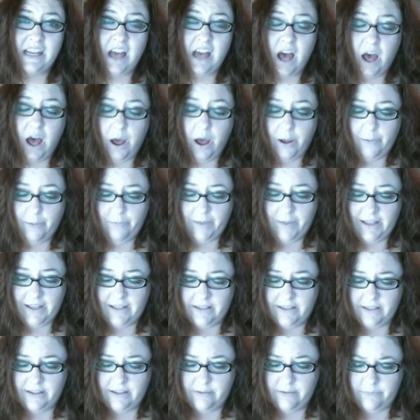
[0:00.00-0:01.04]
Um,
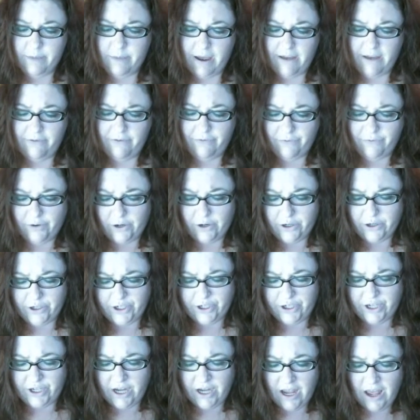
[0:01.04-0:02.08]
it's my
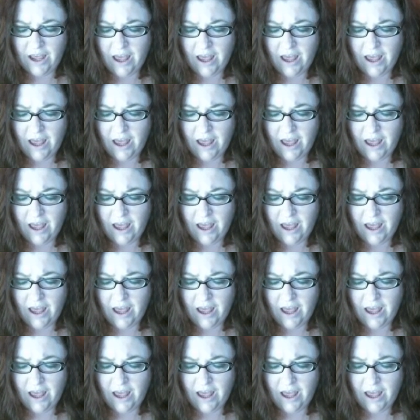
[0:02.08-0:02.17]
first